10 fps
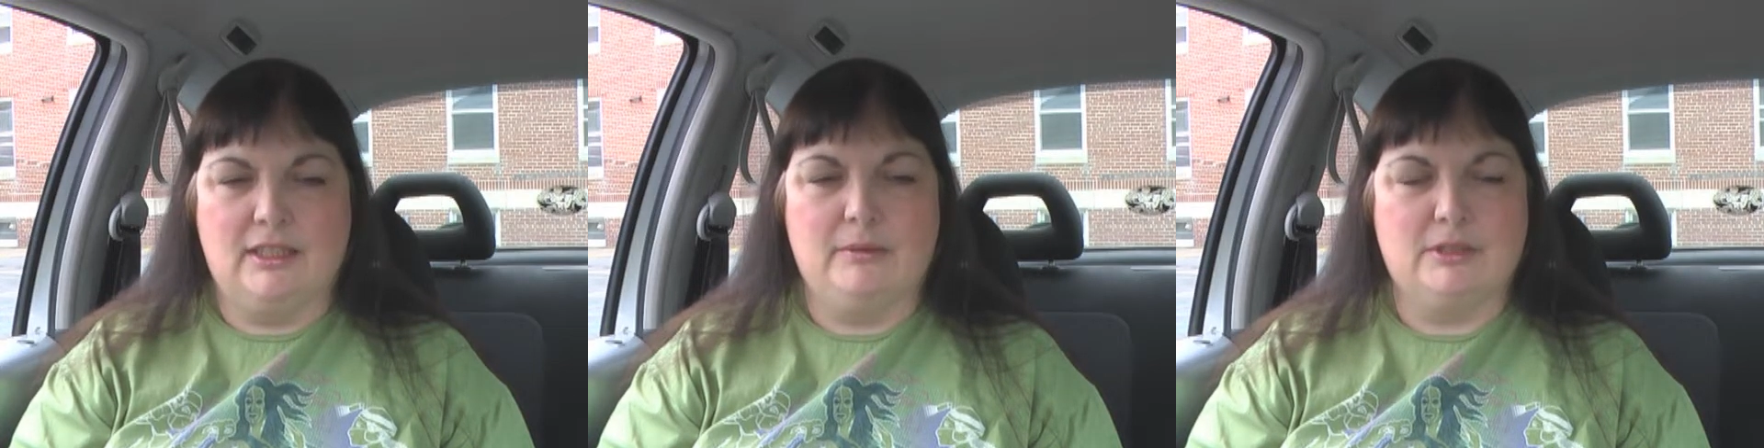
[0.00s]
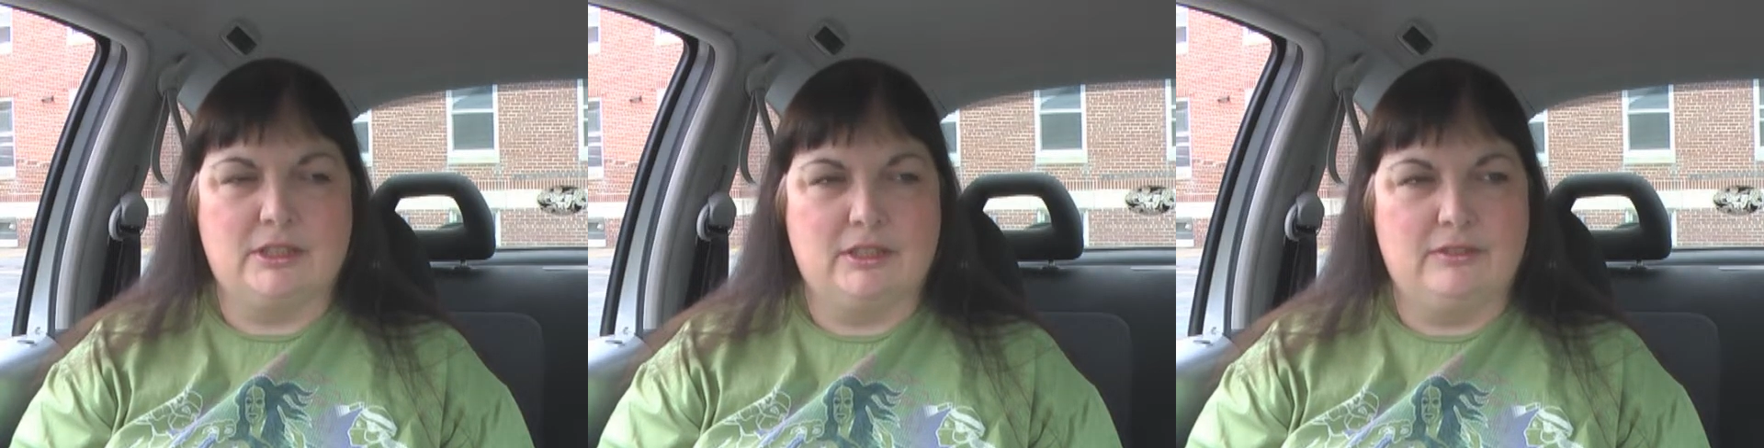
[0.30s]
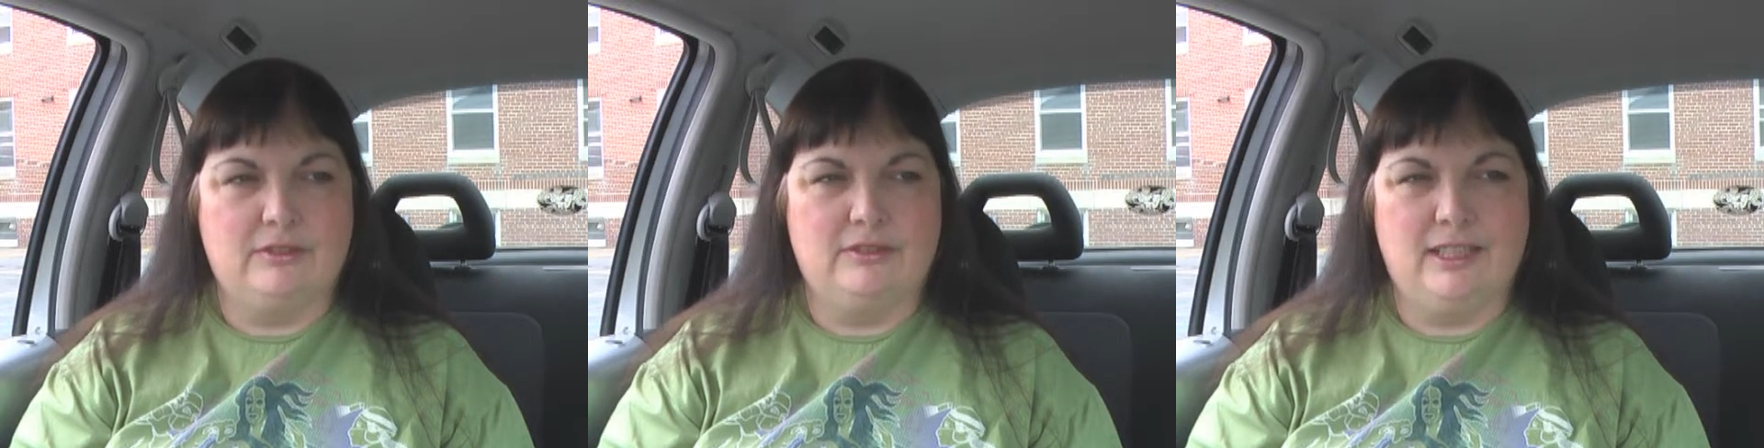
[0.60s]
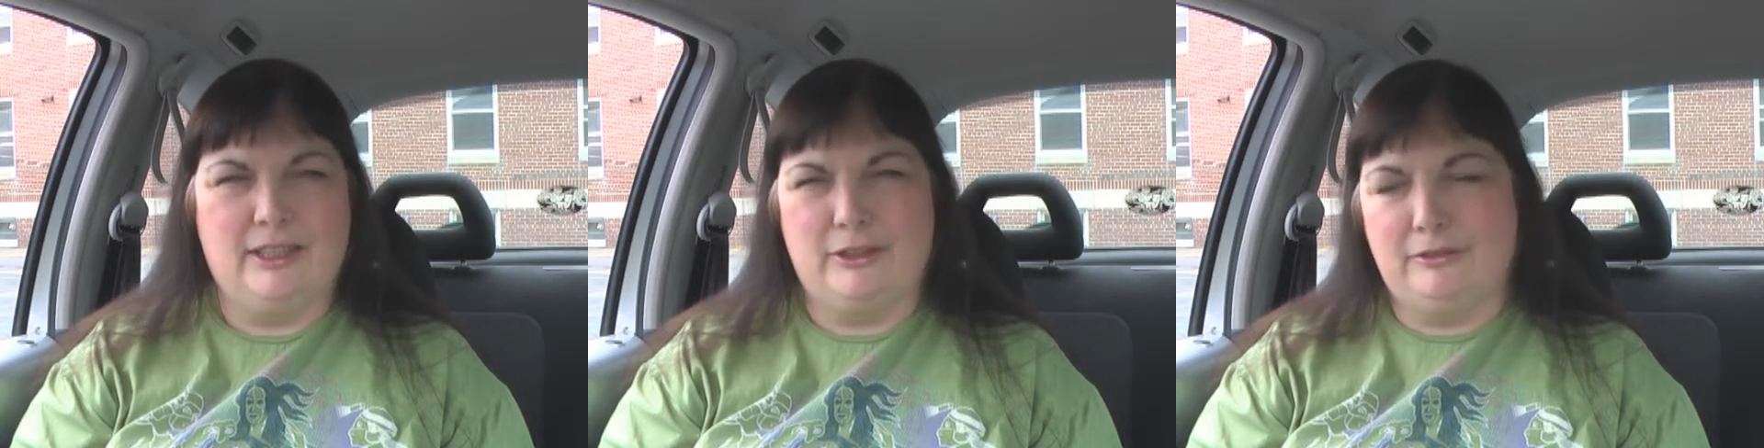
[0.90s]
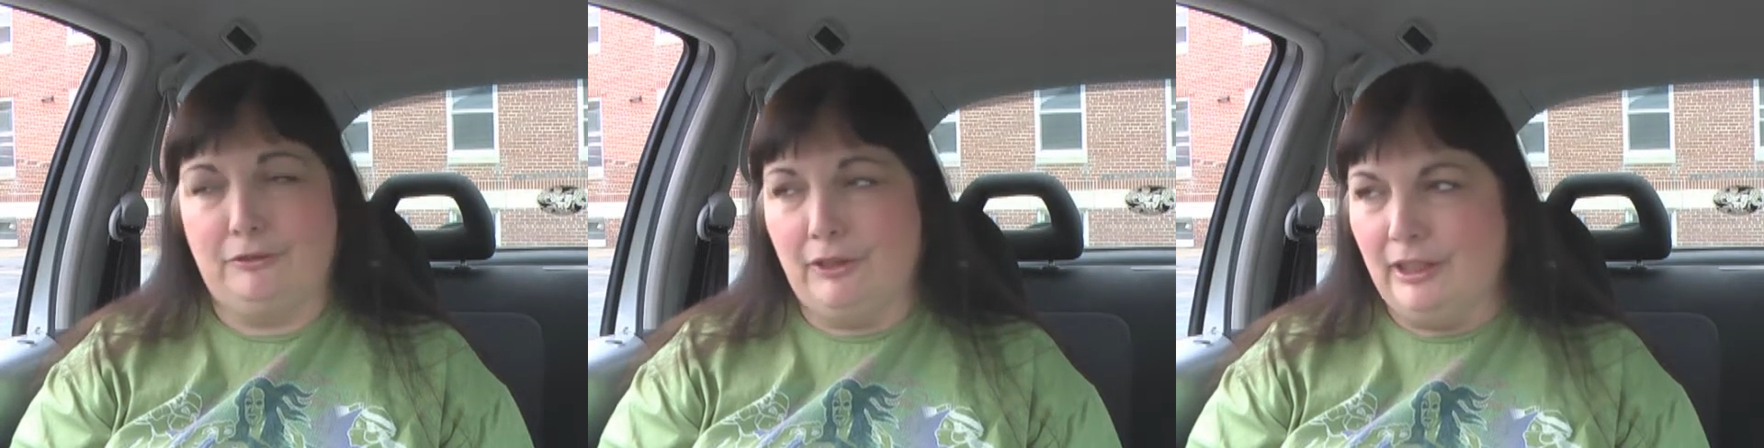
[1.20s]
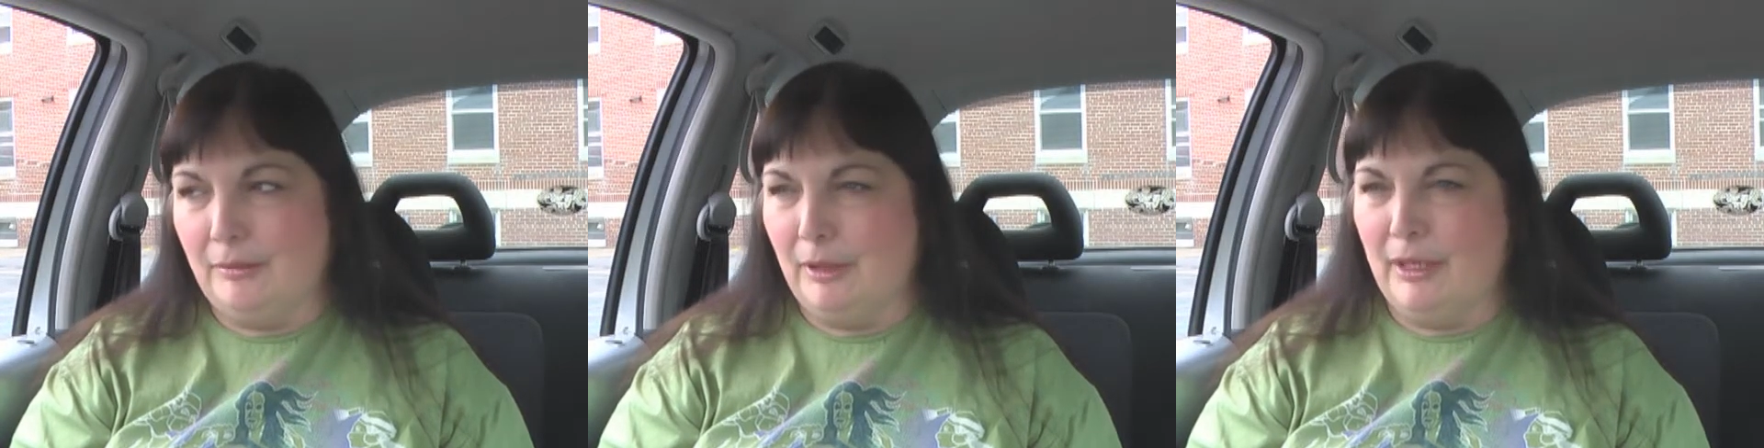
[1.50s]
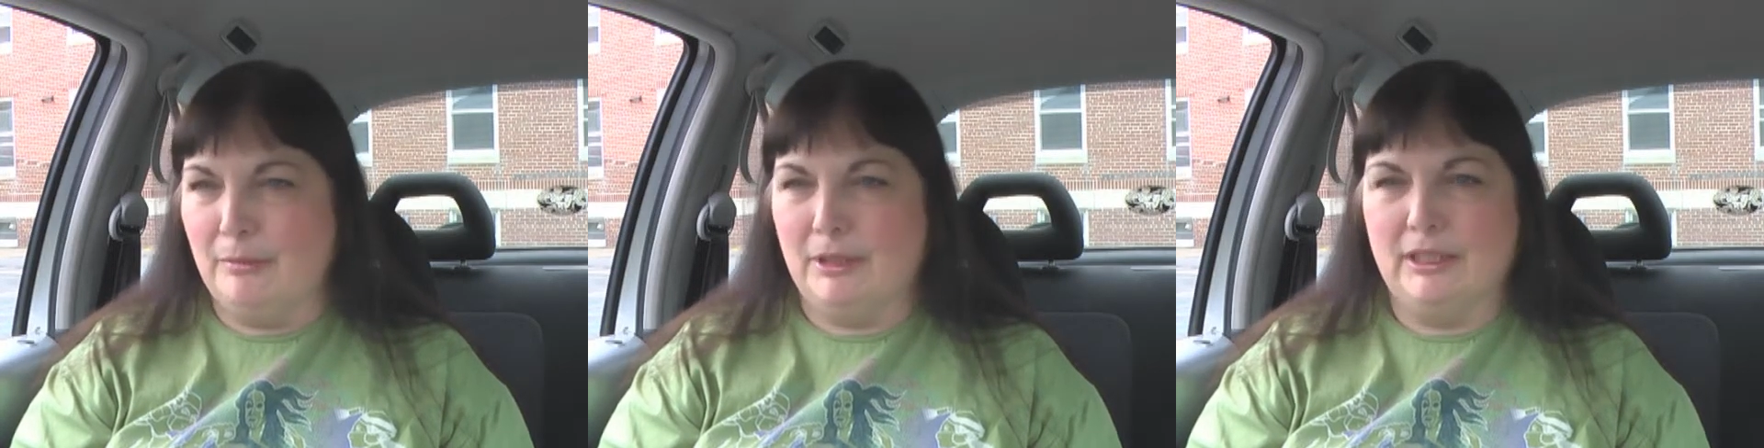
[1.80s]
He was a good, not a good friend of
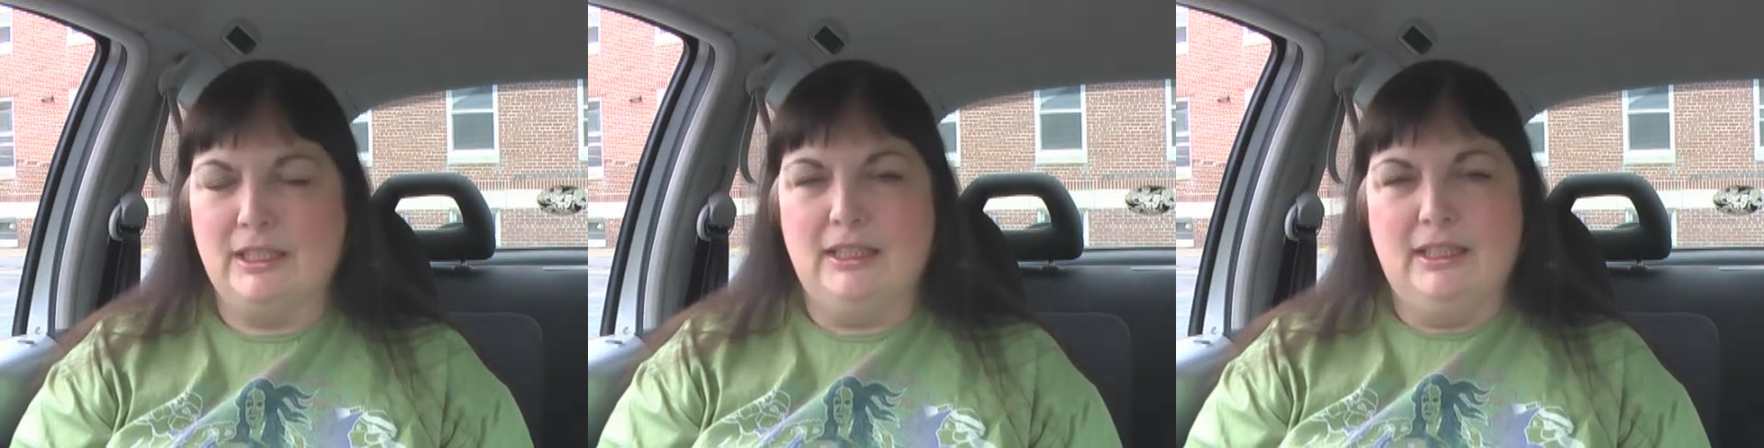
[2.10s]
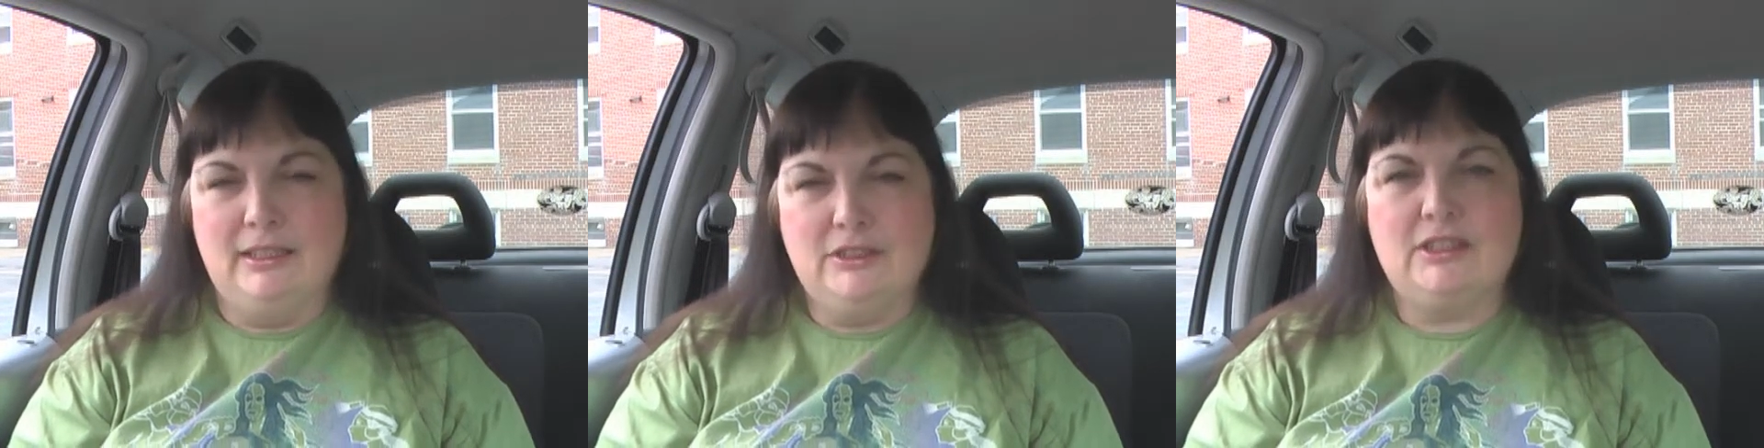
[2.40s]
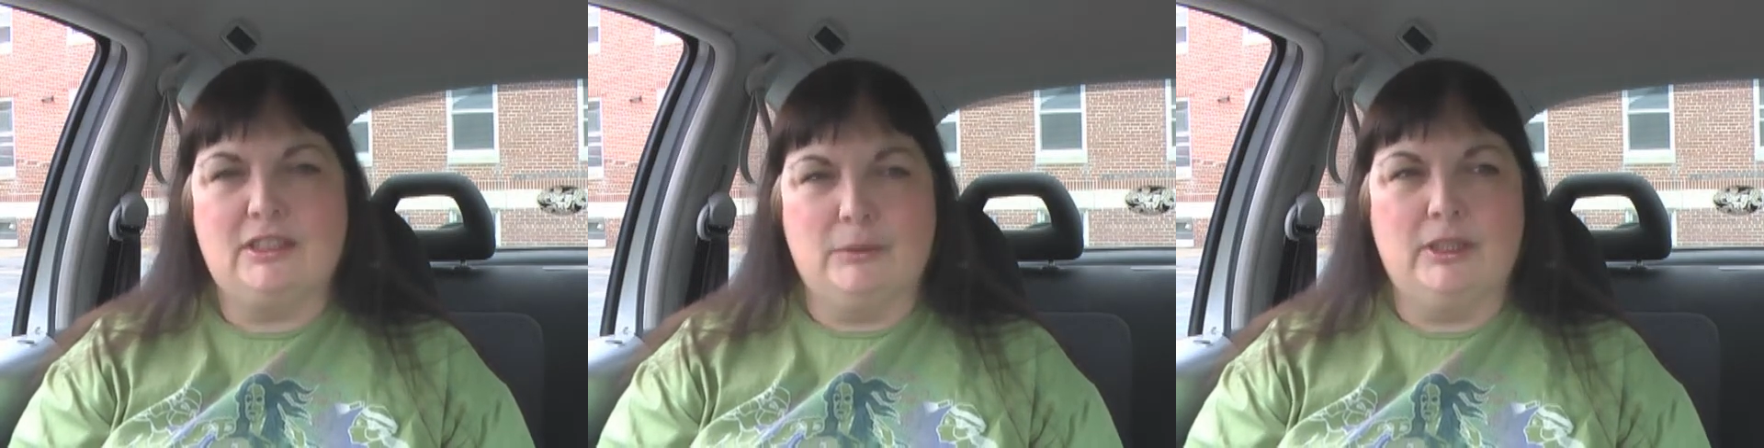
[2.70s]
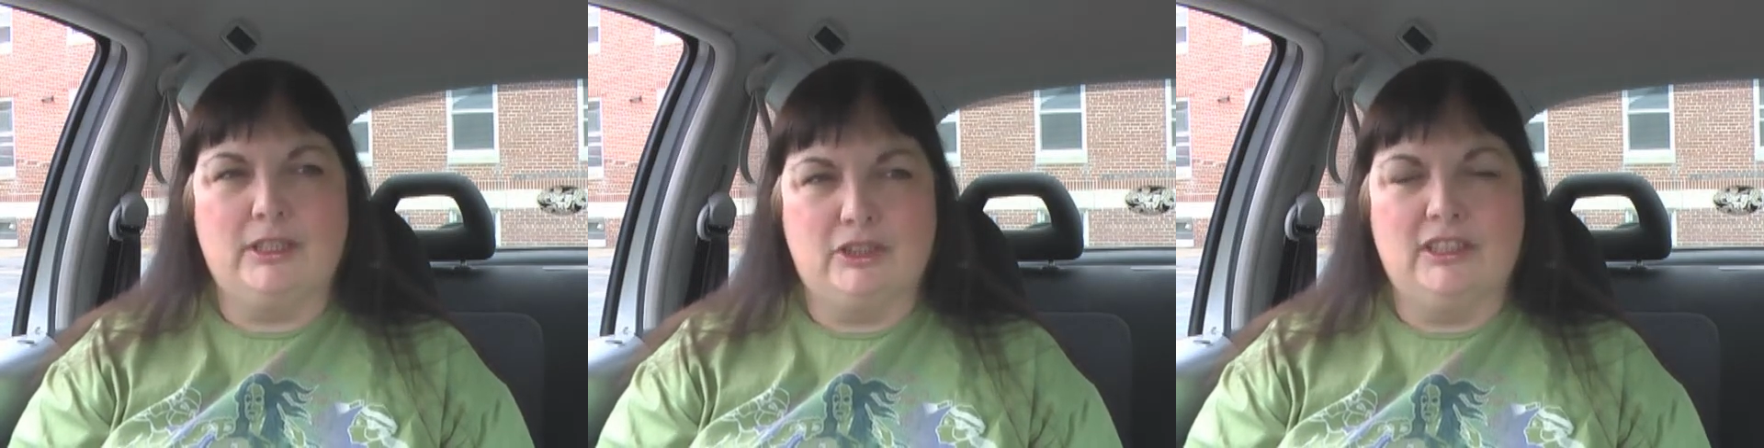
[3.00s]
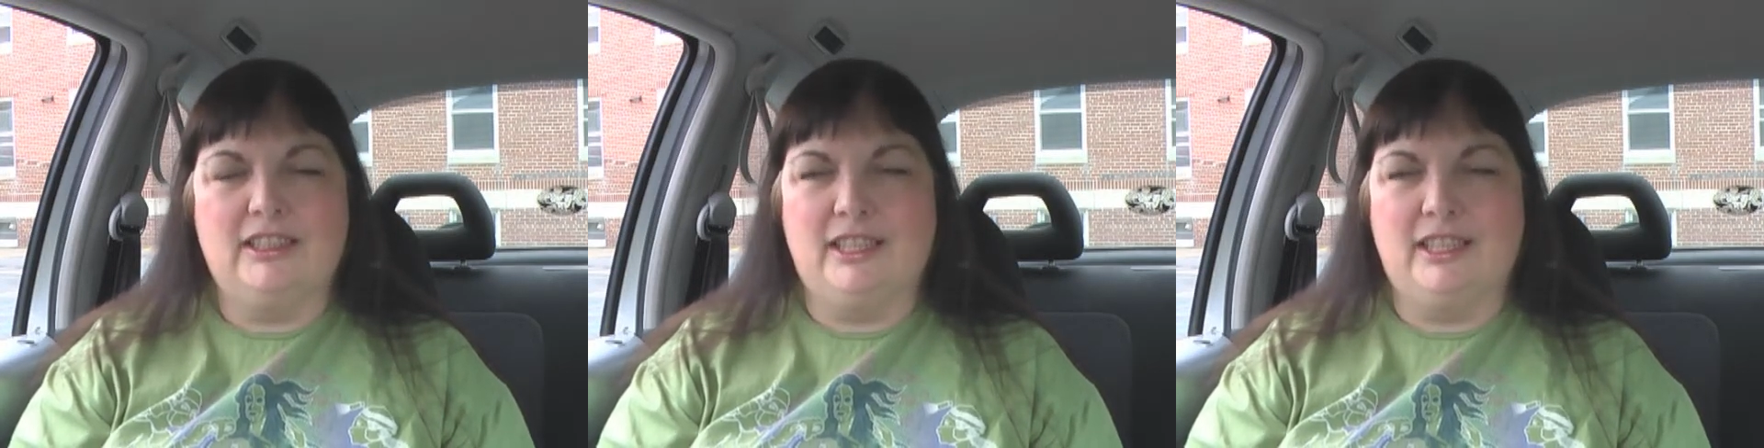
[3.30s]
mine, but just a really good